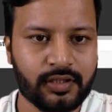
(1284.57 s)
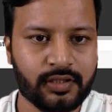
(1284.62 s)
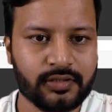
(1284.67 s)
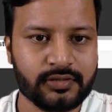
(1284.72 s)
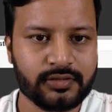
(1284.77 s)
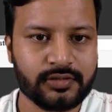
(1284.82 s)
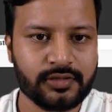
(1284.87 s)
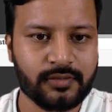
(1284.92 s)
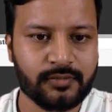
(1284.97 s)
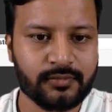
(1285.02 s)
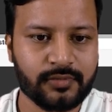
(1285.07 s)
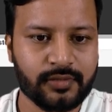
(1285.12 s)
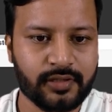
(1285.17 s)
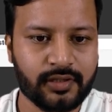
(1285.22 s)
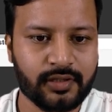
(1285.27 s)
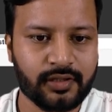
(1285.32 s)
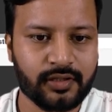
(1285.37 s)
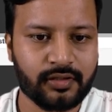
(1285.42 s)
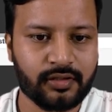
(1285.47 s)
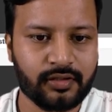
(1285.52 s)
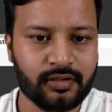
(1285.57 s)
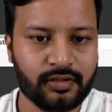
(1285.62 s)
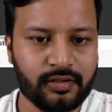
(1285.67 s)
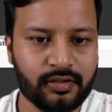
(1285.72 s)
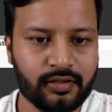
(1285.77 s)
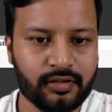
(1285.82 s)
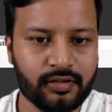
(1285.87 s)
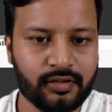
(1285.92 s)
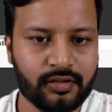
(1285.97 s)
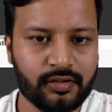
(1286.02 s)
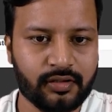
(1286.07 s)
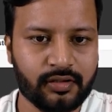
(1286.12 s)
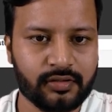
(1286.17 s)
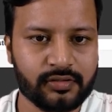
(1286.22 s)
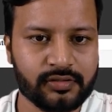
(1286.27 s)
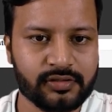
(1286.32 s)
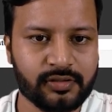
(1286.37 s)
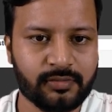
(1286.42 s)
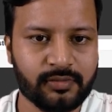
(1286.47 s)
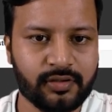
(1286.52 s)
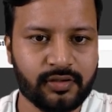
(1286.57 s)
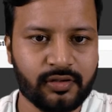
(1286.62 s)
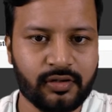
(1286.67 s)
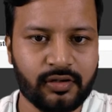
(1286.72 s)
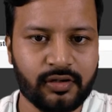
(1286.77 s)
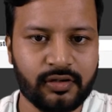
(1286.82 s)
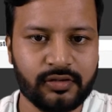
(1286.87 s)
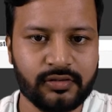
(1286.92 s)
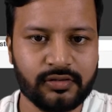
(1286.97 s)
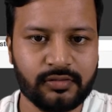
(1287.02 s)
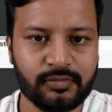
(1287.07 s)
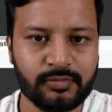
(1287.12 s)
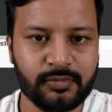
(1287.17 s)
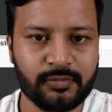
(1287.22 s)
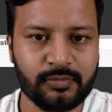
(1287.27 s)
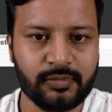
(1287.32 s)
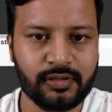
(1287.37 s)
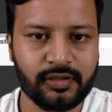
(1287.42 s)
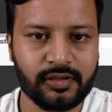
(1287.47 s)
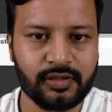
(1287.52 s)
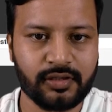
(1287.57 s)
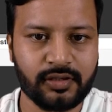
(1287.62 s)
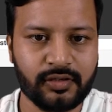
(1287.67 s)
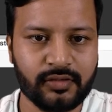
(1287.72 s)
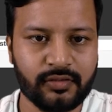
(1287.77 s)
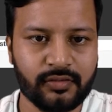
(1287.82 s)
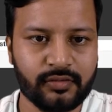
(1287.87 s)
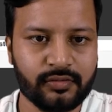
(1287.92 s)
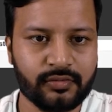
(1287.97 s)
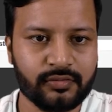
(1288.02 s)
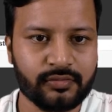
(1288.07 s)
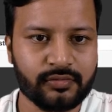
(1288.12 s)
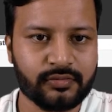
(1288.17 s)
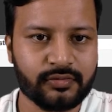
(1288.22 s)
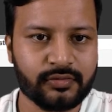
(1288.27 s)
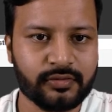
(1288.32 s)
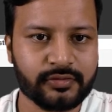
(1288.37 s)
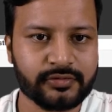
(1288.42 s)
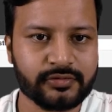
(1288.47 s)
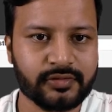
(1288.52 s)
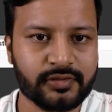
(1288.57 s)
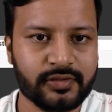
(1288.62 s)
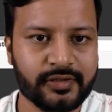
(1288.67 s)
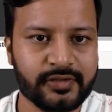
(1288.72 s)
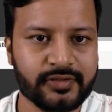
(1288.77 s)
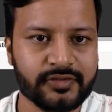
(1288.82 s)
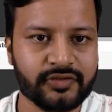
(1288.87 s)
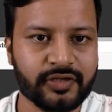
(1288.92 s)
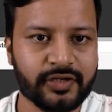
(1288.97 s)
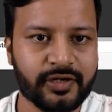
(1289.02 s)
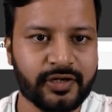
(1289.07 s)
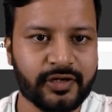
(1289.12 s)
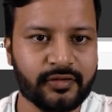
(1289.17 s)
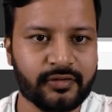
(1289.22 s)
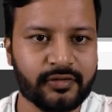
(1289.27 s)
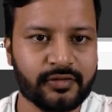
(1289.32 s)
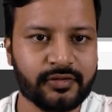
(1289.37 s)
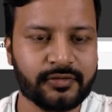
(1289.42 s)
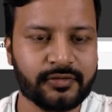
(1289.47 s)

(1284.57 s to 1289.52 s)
something semicolon, maybe, I don't know. Let us check it out.